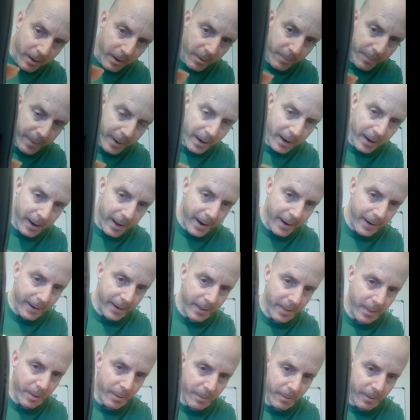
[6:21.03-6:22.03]
A little bit of light
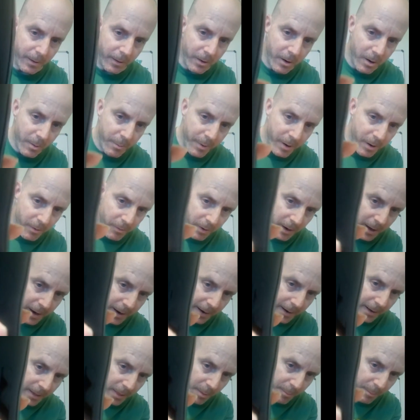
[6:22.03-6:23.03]

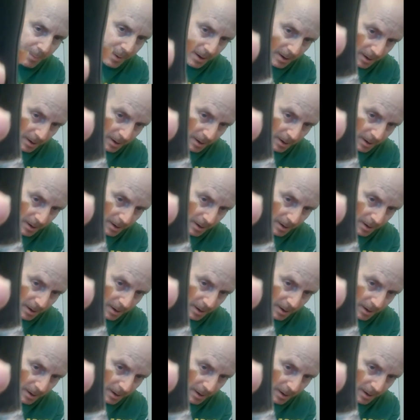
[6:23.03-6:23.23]
at the